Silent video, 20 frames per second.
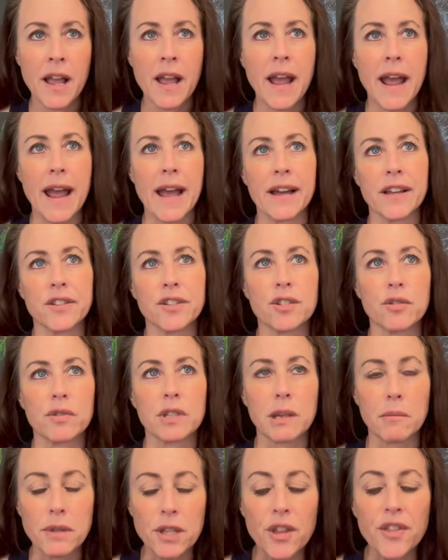And so
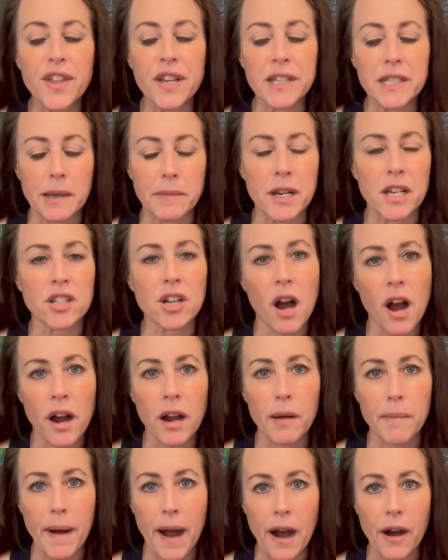some of the things I'm going to talk
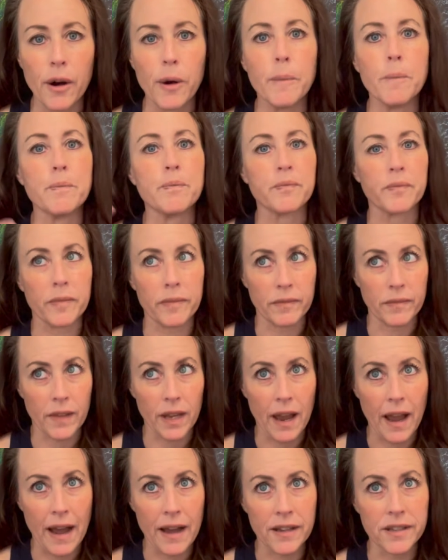about
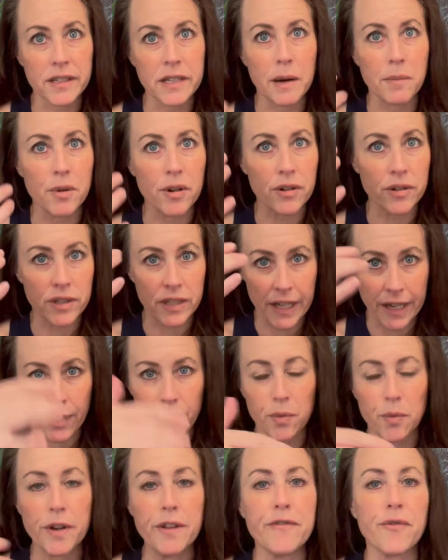as numbers like
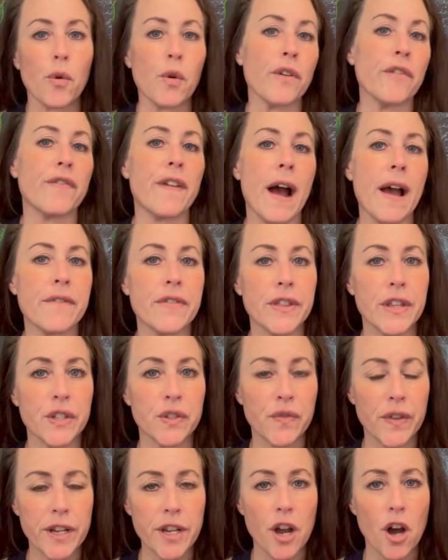3, 4, and 5 in this
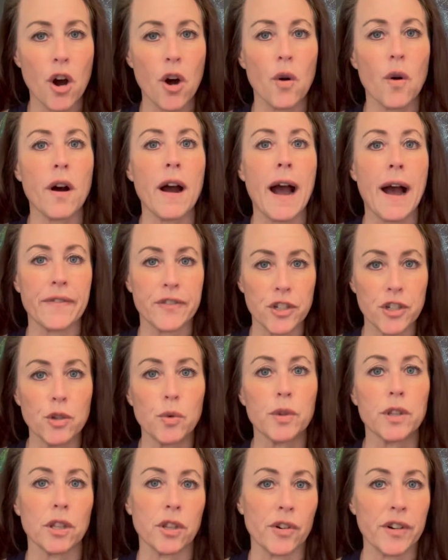video have to do
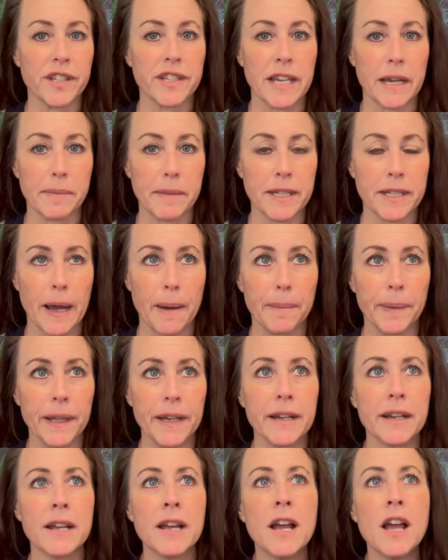with the learning segment template.